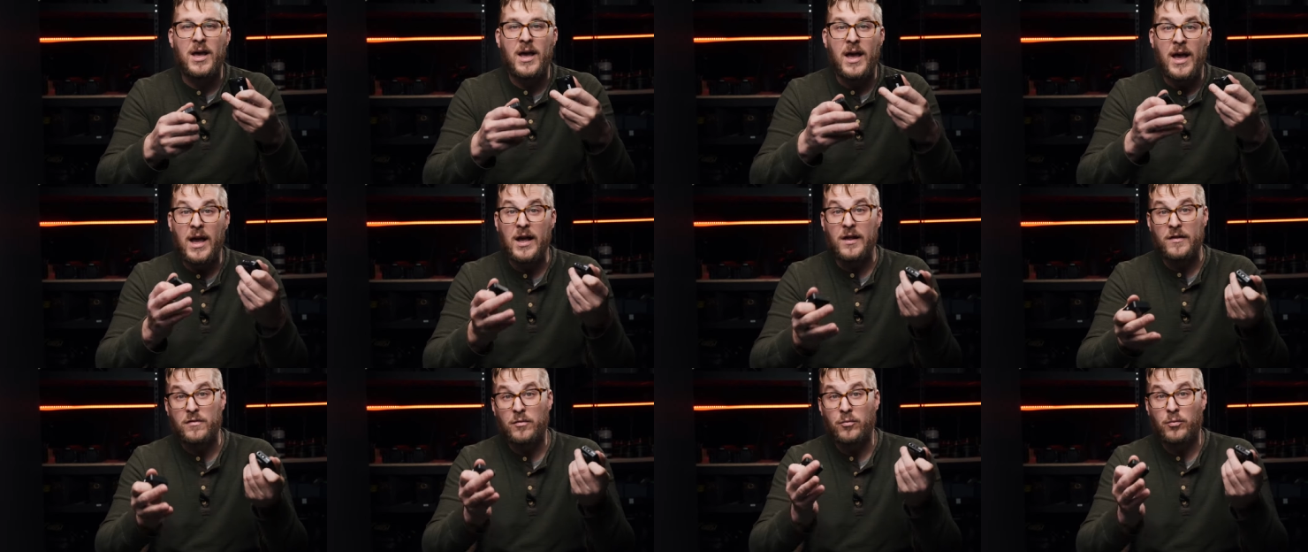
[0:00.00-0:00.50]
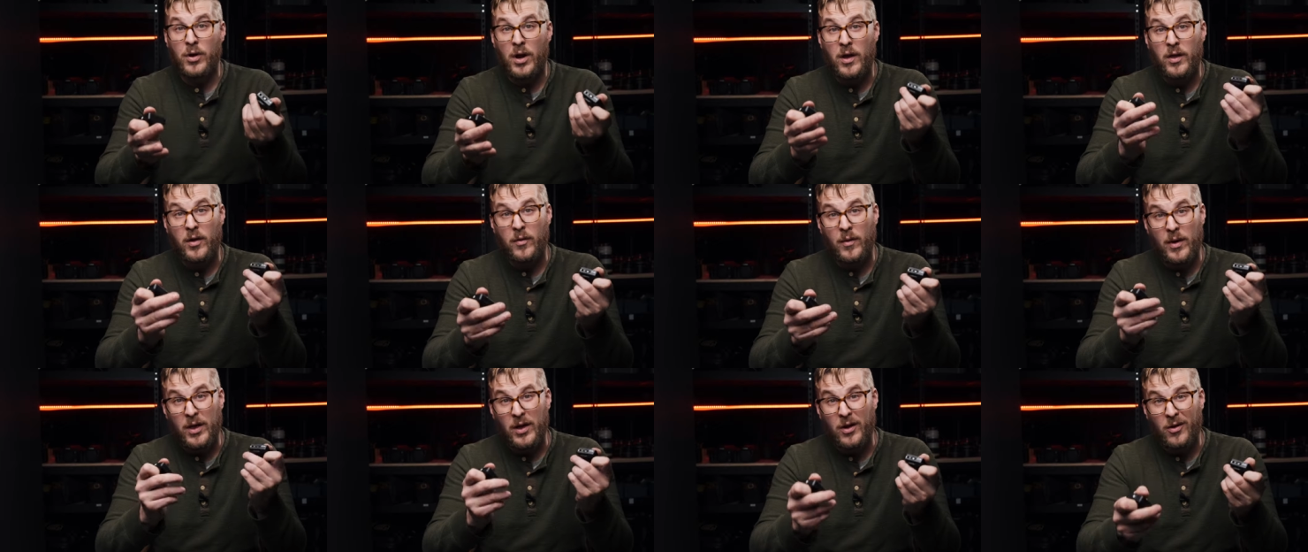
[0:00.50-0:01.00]
It's
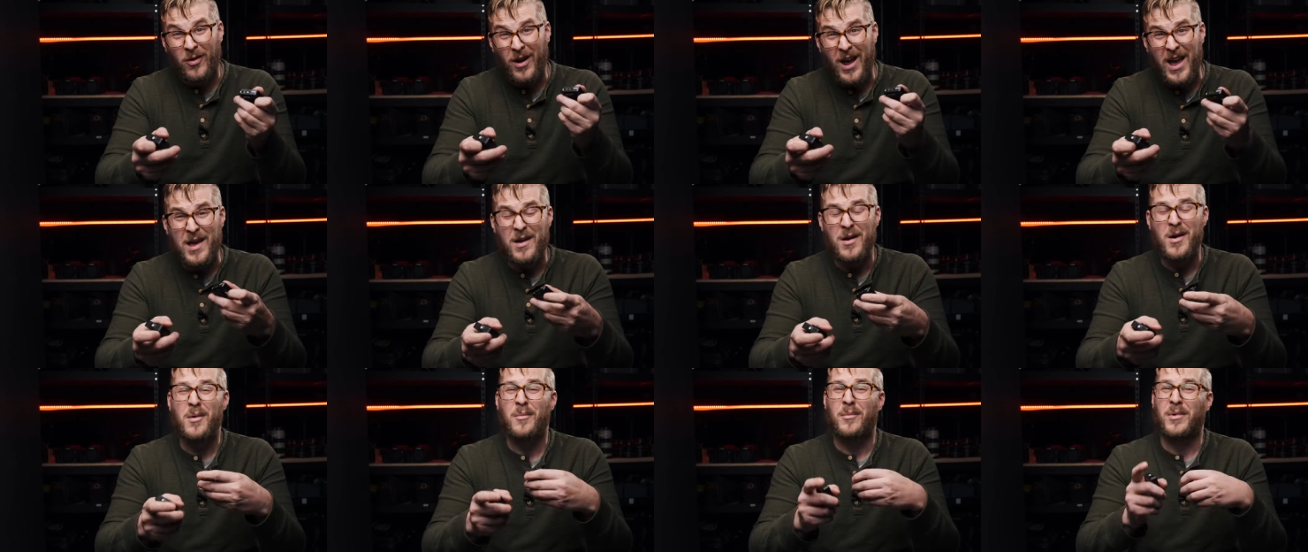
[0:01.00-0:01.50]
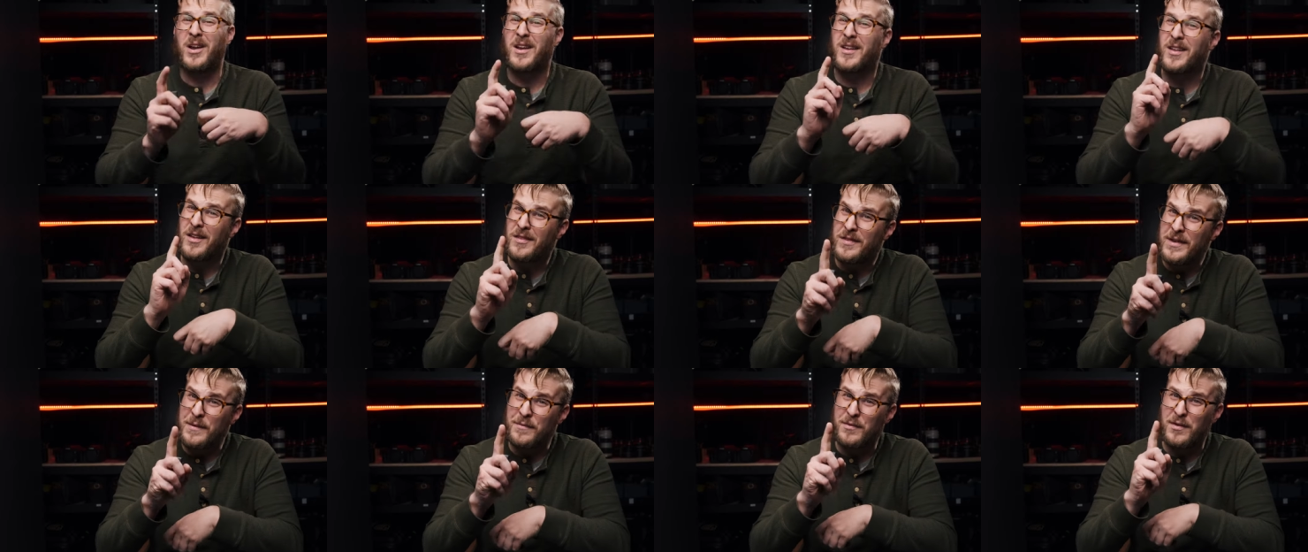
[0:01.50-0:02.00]
really, really great, but it
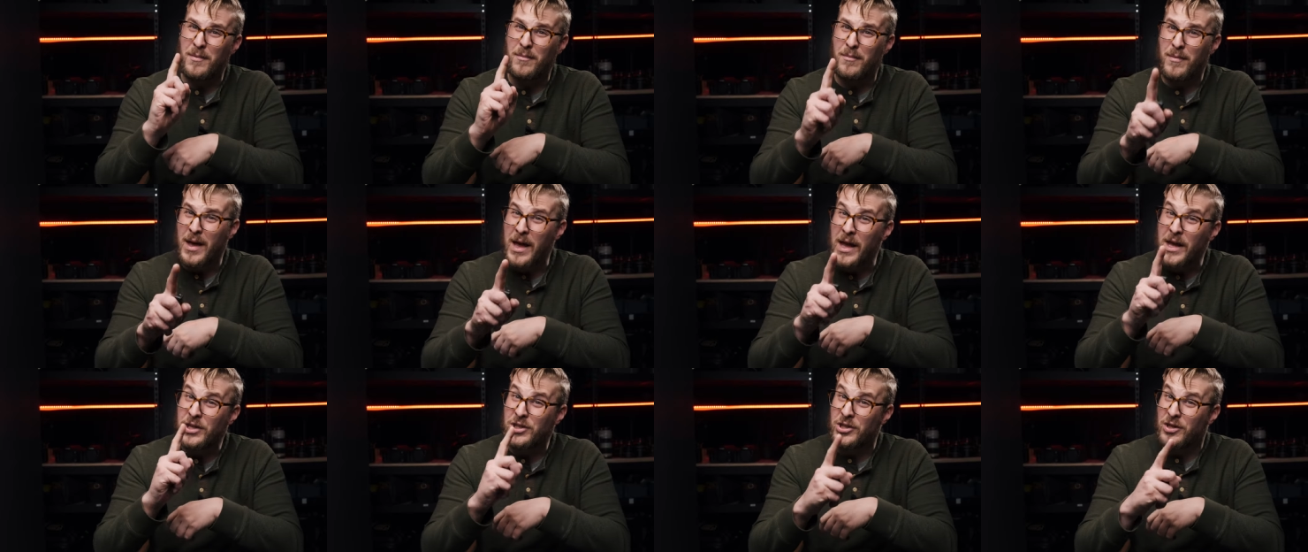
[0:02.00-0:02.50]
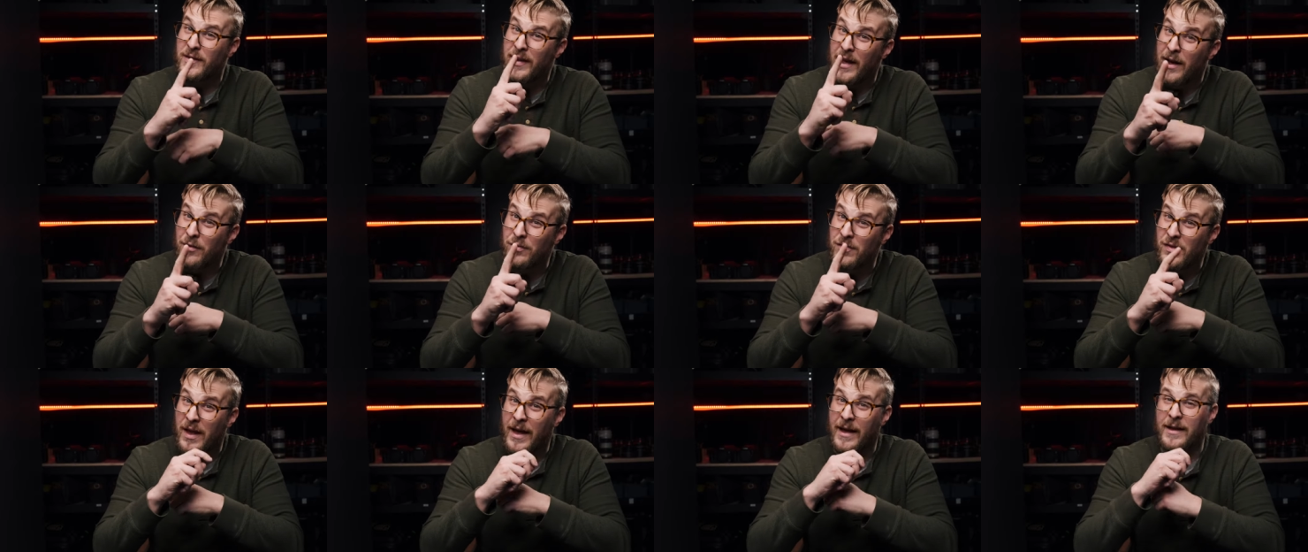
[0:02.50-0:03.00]
does have some major
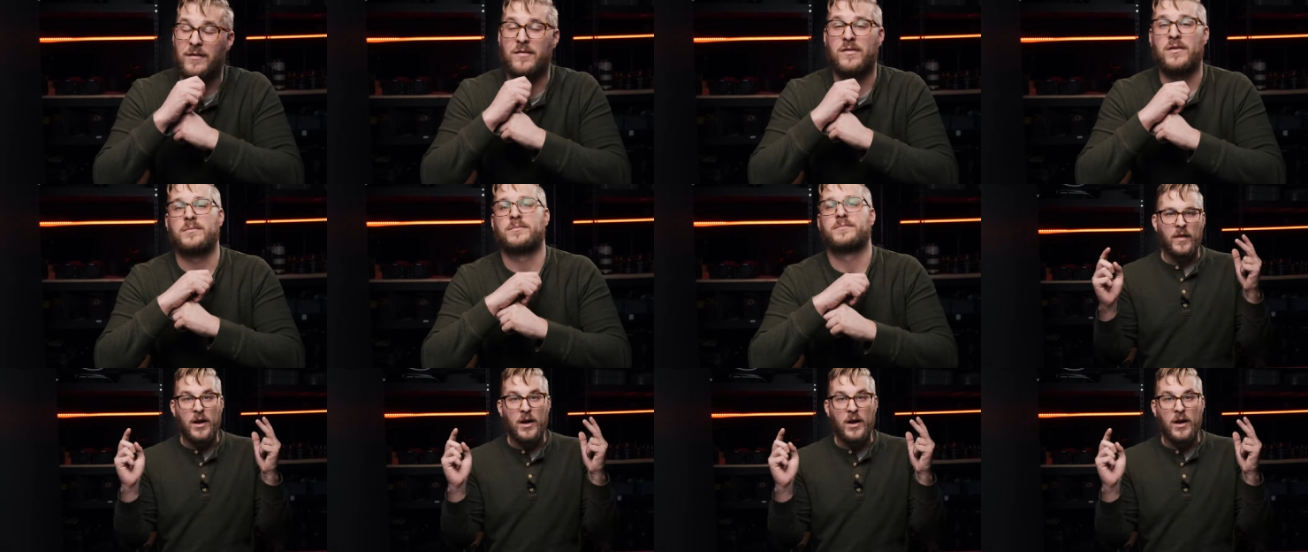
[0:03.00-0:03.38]
downsides.